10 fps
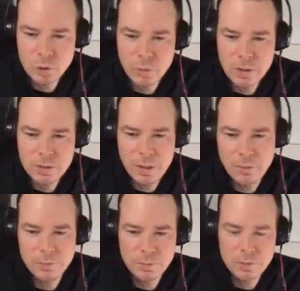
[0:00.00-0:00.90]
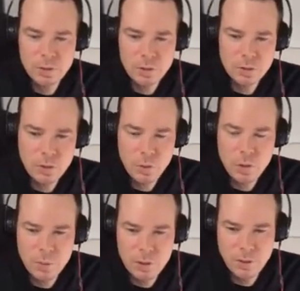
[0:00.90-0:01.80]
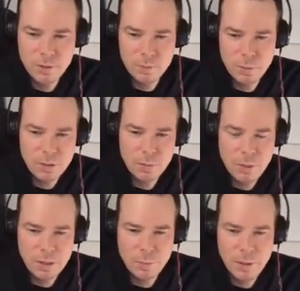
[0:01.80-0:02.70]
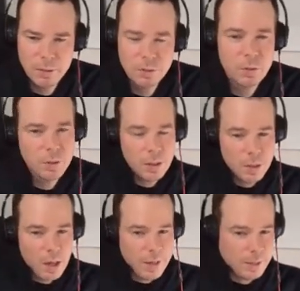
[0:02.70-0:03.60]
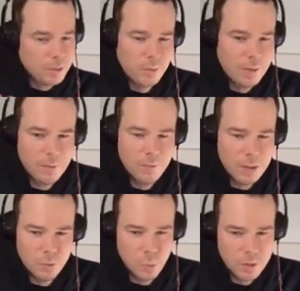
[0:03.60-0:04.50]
with itself, it's just 2 commutators being done back to back. So I could think of it as 1